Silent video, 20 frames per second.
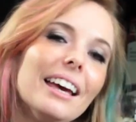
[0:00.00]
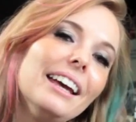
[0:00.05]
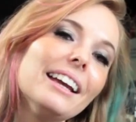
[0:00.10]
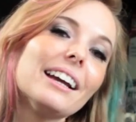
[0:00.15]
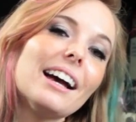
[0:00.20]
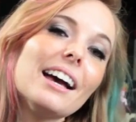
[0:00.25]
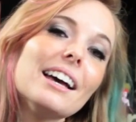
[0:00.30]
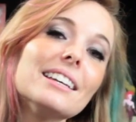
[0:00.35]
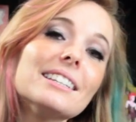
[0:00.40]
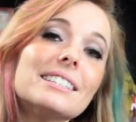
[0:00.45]
Hey
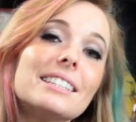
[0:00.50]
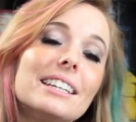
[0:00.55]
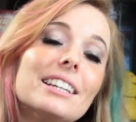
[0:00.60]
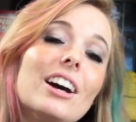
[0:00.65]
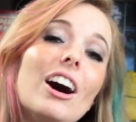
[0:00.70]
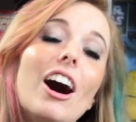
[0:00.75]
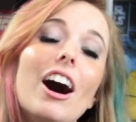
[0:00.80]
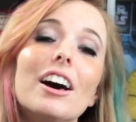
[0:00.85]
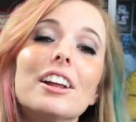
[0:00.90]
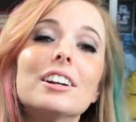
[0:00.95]
guys,
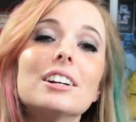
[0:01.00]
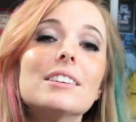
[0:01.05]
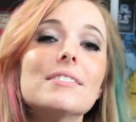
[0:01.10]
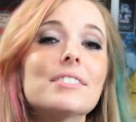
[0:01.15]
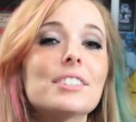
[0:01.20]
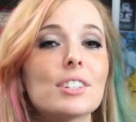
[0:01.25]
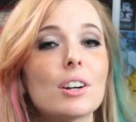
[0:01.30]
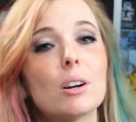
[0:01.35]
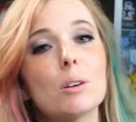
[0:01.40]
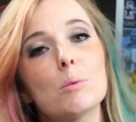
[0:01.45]
in honor of
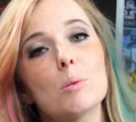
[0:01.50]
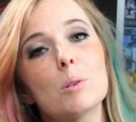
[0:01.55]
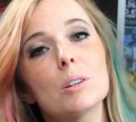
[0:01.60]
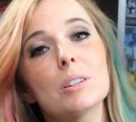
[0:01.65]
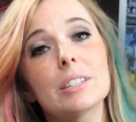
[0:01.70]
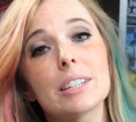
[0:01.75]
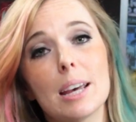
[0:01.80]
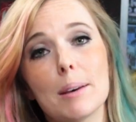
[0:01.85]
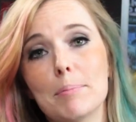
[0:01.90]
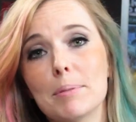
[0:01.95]
Star
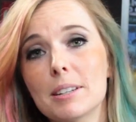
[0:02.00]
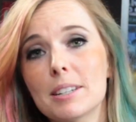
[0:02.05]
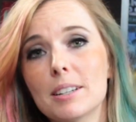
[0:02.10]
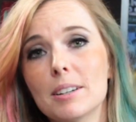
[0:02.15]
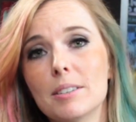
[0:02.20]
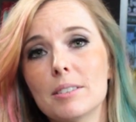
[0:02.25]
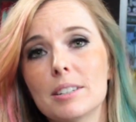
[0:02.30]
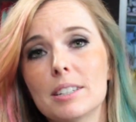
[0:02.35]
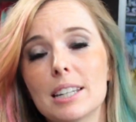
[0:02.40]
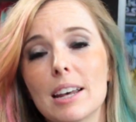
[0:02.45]
Wars
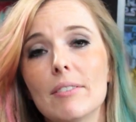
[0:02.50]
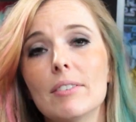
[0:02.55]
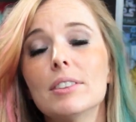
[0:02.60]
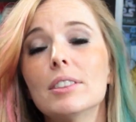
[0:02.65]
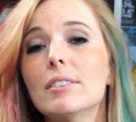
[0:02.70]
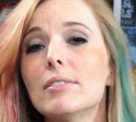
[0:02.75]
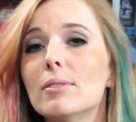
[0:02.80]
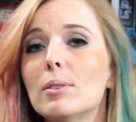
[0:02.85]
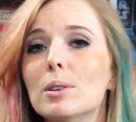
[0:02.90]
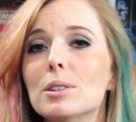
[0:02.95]
Episode 7
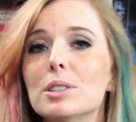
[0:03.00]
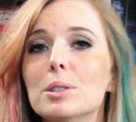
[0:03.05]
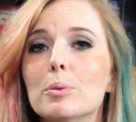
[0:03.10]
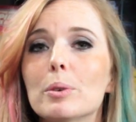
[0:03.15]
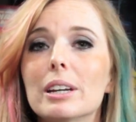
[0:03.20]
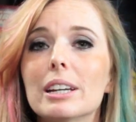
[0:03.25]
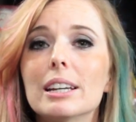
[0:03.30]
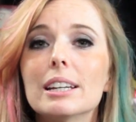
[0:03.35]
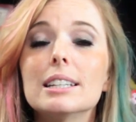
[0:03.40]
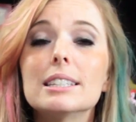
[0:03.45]
The Force
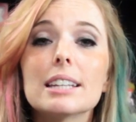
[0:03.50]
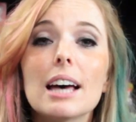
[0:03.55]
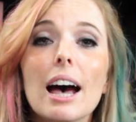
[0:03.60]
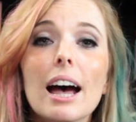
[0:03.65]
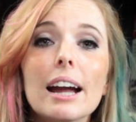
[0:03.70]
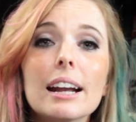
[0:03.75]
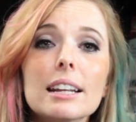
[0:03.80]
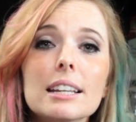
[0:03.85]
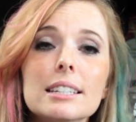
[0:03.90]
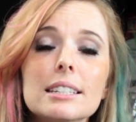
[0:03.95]
Awakens,
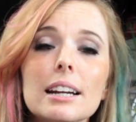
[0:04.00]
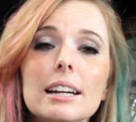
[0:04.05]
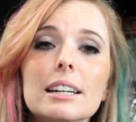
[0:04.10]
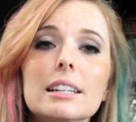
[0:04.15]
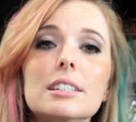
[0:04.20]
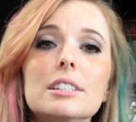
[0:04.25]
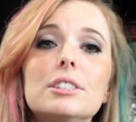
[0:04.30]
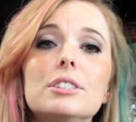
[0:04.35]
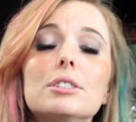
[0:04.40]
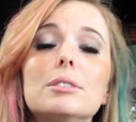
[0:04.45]
I
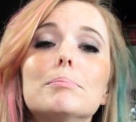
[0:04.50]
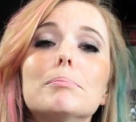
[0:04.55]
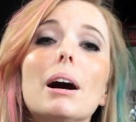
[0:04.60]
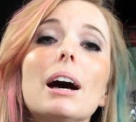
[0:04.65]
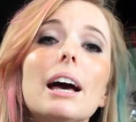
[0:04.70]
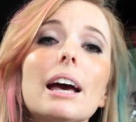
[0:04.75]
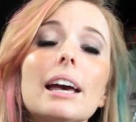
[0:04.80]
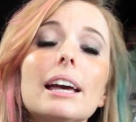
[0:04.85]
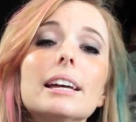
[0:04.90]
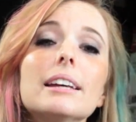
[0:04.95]
decided to do
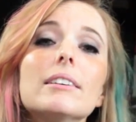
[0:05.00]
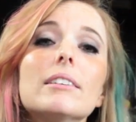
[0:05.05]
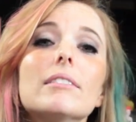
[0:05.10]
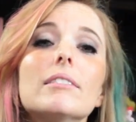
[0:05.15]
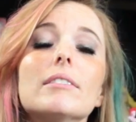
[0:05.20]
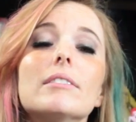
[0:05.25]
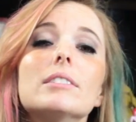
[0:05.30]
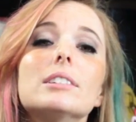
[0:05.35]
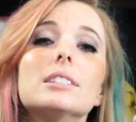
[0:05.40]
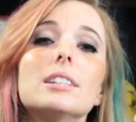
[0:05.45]
my
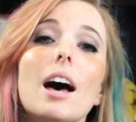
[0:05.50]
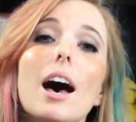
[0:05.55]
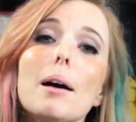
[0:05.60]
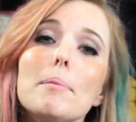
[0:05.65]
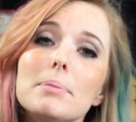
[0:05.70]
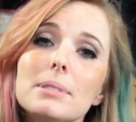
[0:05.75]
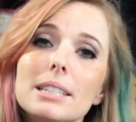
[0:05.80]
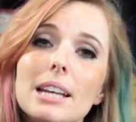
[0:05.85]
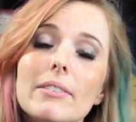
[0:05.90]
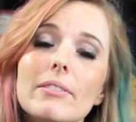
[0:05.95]

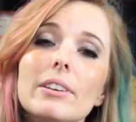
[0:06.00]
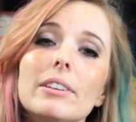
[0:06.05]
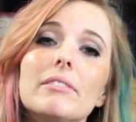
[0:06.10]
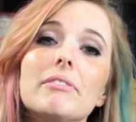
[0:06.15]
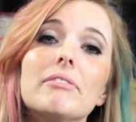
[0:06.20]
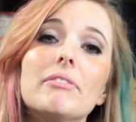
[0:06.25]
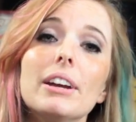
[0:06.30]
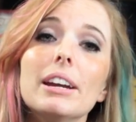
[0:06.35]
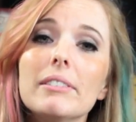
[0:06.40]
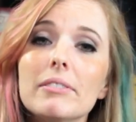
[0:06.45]
top 7
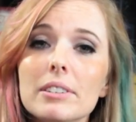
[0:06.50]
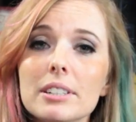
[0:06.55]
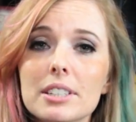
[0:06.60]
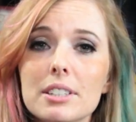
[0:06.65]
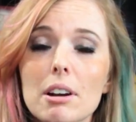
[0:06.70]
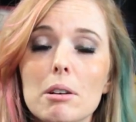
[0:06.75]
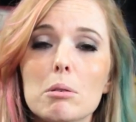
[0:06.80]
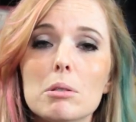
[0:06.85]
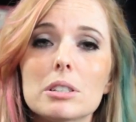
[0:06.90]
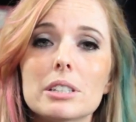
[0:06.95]
favorite
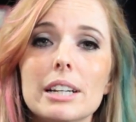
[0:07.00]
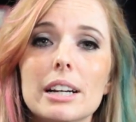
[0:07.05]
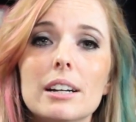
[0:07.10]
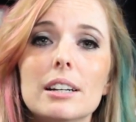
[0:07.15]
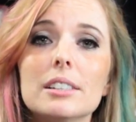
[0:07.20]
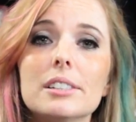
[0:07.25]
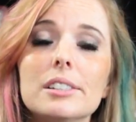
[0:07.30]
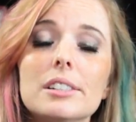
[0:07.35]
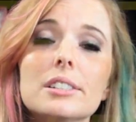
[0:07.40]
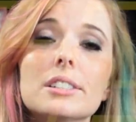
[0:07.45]
Star Wars
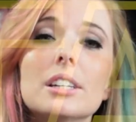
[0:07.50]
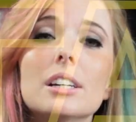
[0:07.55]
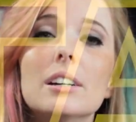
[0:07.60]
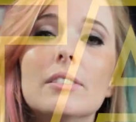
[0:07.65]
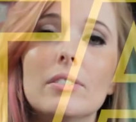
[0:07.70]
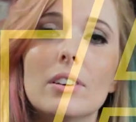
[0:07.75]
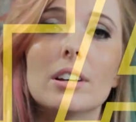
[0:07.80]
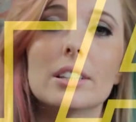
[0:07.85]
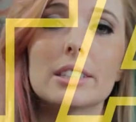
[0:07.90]
characters of